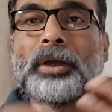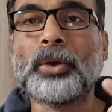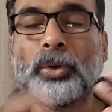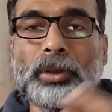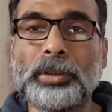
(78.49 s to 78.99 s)

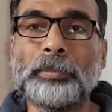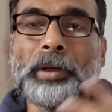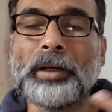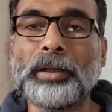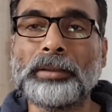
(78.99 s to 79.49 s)
or
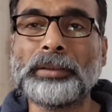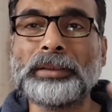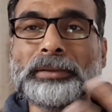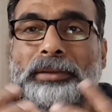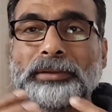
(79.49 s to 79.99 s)

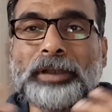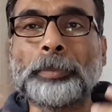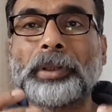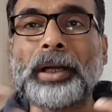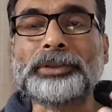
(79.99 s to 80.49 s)
this
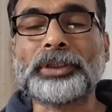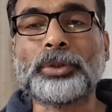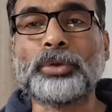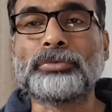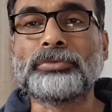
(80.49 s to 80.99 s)
subtraction
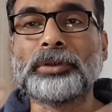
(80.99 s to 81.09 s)
of